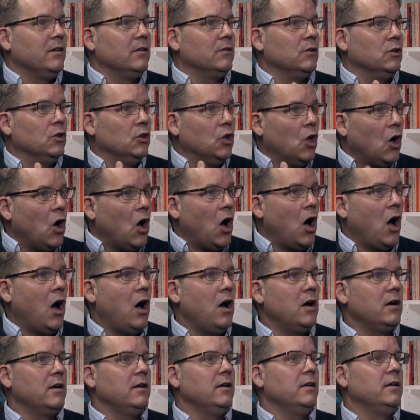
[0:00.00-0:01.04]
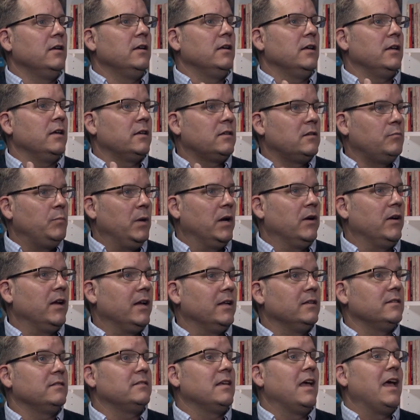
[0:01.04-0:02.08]
long
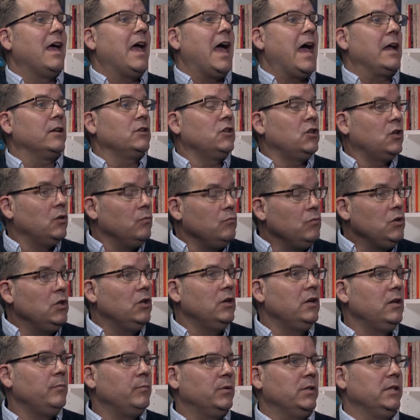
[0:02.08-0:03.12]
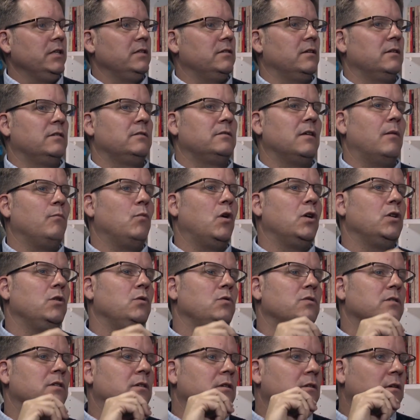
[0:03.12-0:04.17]
experience at community policing, someone
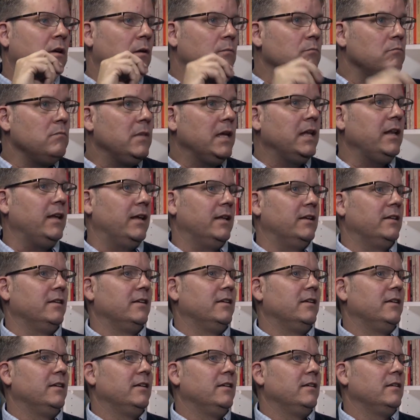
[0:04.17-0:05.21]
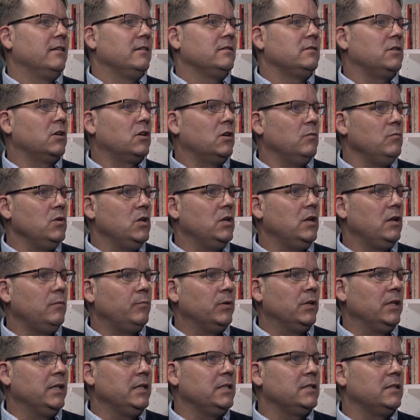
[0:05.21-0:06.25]
who's committed to community
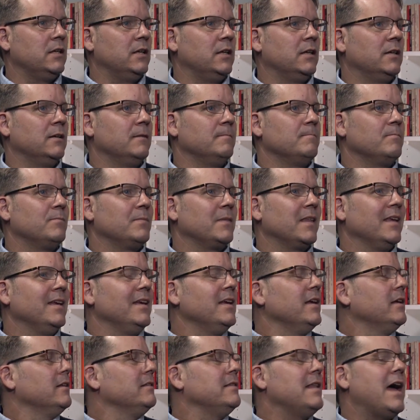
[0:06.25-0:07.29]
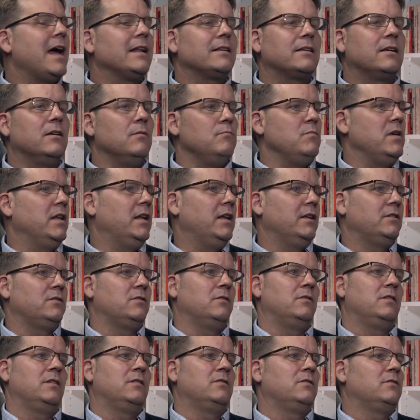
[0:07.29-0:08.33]
policing, not committed to
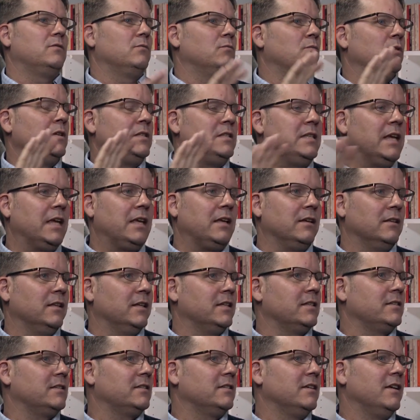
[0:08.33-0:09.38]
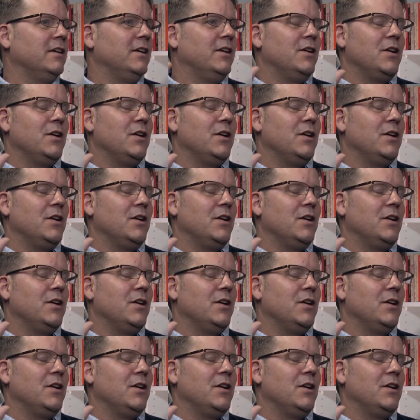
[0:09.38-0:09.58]
these ridiculous